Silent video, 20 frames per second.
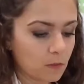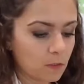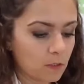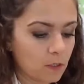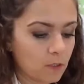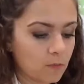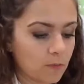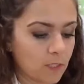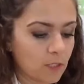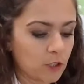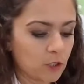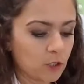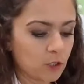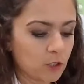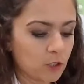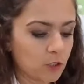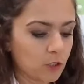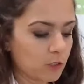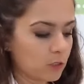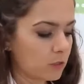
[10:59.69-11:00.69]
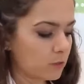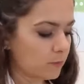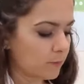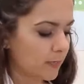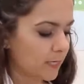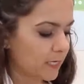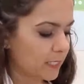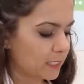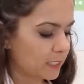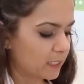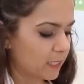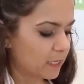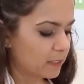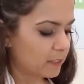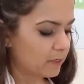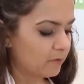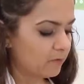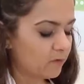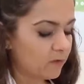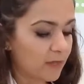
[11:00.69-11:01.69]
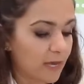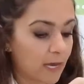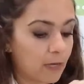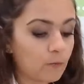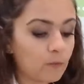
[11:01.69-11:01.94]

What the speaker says: so make sure your pan is hot enough for that.